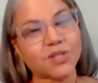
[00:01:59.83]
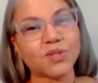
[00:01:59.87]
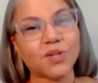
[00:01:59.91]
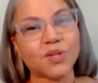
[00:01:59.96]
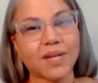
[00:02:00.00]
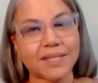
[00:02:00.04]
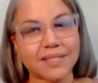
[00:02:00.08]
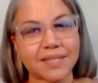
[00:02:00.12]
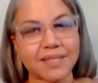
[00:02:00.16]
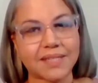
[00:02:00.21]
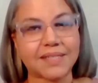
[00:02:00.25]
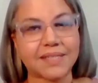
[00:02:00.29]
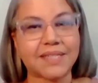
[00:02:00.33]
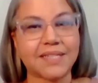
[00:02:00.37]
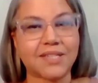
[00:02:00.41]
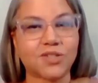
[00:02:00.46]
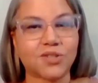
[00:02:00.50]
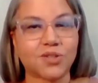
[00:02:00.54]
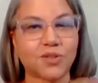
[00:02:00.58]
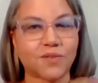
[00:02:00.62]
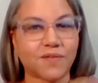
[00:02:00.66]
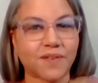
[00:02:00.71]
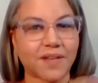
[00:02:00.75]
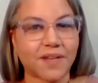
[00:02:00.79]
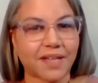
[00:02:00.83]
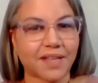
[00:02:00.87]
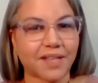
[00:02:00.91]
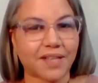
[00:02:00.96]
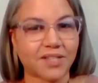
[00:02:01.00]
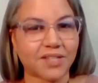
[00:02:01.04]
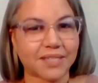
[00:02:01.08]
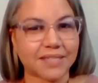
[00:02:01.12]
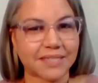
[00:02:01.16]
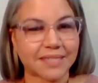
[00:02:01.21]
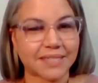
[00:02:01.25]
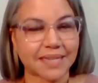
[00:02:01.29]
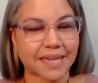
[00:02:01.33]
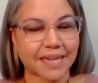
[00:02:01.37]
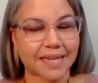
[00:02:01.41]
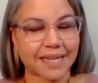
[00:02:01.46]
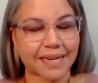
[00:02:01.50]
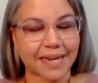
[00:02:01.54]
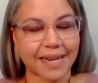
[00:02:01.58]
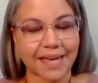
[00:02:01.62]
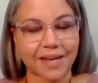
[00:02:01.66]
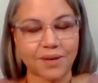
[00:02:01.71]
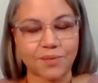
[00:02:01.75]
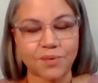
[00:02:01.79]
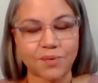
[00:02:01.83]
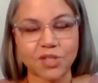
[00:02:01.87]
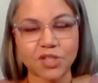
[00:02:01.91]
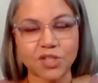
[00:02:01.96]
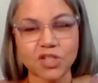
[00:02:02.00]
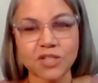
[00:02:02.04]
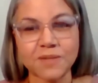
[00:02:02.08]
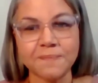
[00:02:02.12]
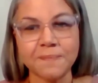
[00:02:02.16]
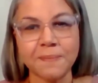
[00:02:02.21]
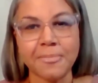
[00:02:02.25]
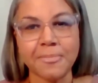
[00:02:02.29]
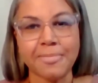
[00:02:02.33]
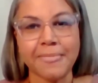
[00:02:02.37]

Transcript: so as a teacher of English as a second language.